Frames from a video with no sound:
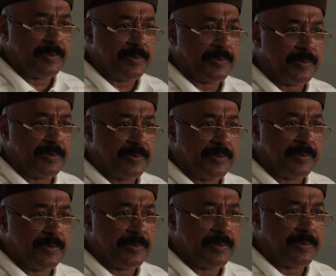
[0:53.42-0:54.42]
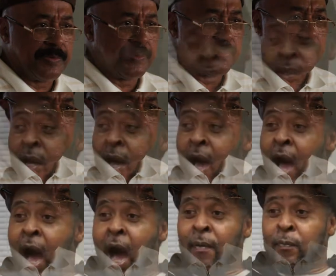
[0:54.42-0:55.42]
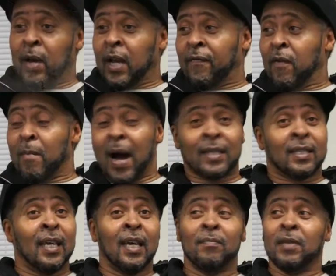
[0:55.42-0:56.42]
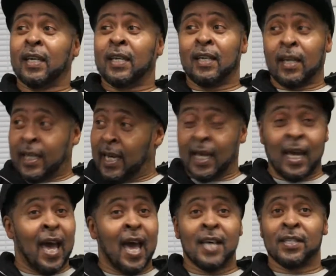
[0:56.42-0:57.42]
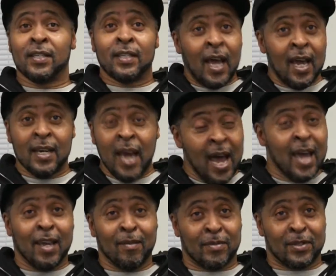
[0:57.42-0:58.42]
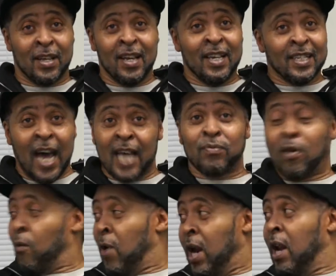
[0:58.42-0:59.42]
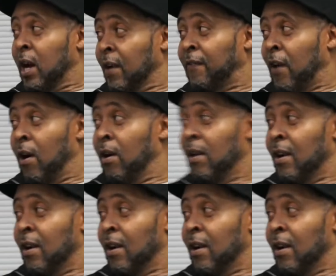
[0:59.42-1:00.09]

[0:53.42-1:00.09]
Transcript: come, like in a couple of weeks, I beg for my team to kick ass and take names. That's what we're looking for.